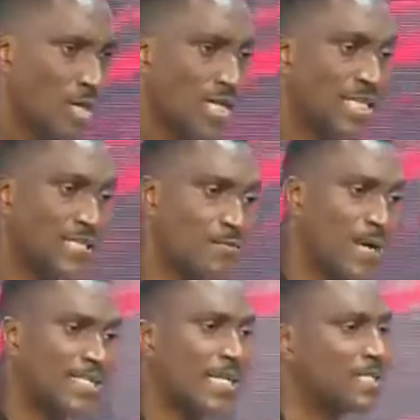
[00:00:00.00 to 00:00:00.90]
This
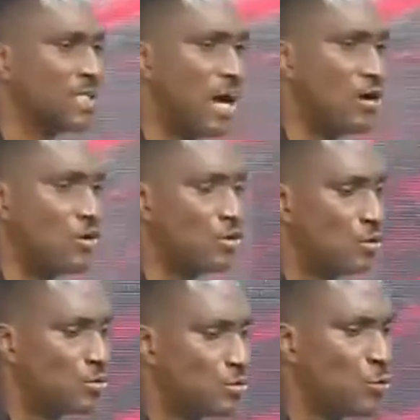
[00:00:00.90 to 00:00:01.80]
message now,
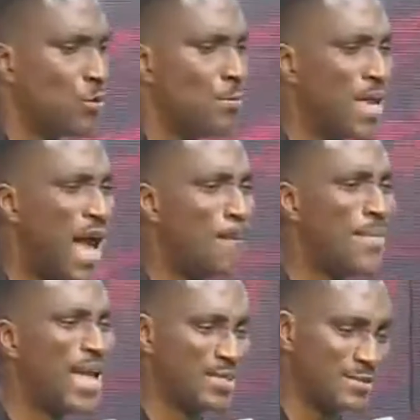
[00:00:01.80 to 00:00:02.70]
you will be
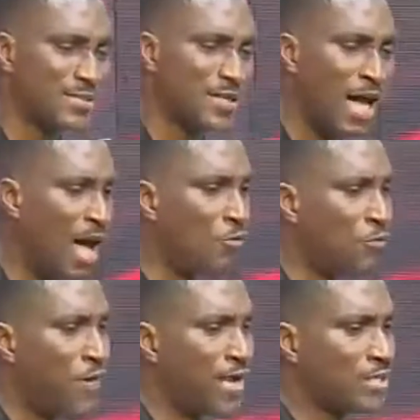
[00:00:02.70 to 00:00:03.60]
amazed how
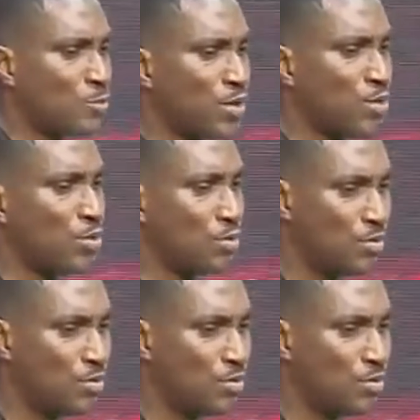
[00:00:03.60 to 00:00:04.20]
far it will go.